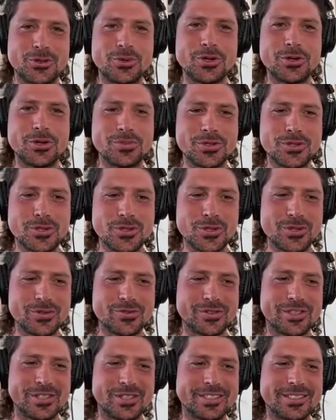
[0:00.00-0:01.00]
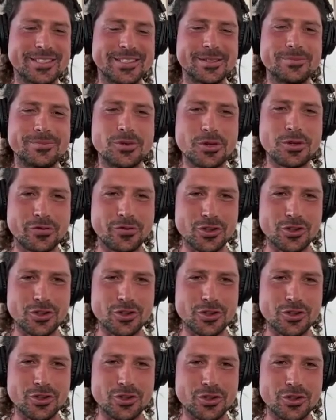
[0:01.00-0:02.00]
We observe the
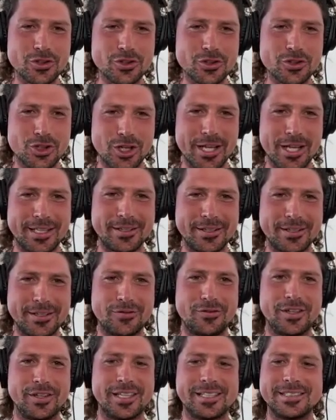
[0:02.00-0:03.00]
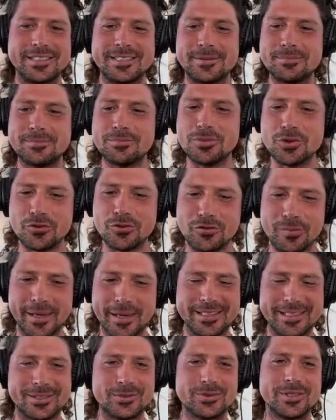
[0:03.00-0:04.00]
morphogenetic field, the
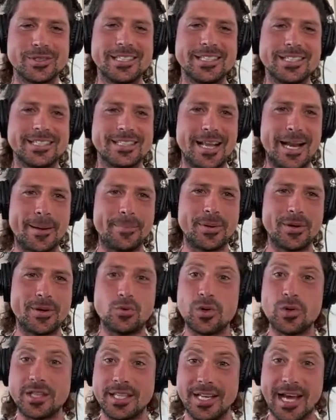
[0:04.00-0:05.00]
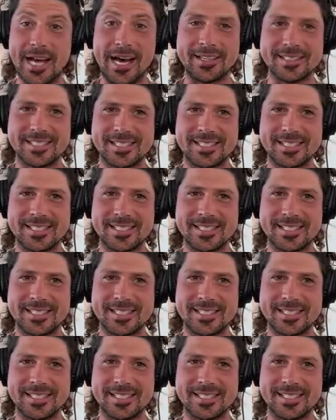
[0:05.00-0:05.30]
movement that happen within us,